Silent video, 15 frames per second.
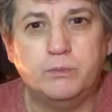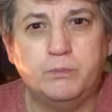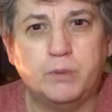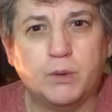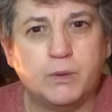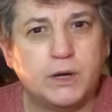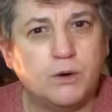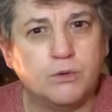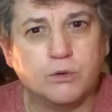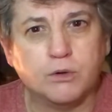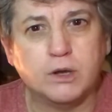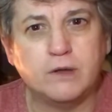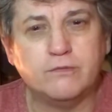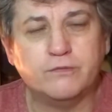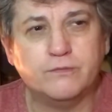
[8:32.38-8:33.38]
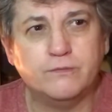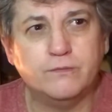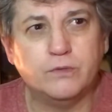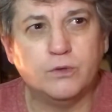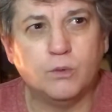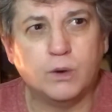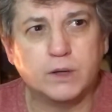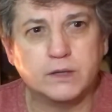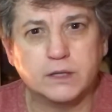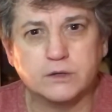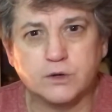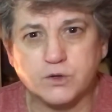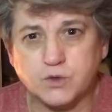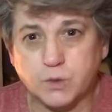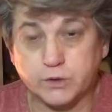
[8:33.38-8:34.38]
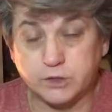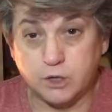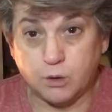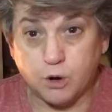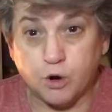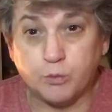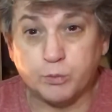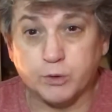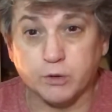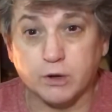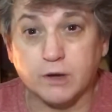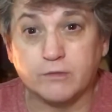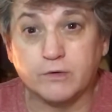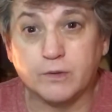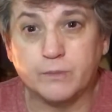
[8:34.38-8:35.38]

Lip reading: but we don't grieve the way that those with no hope grieve.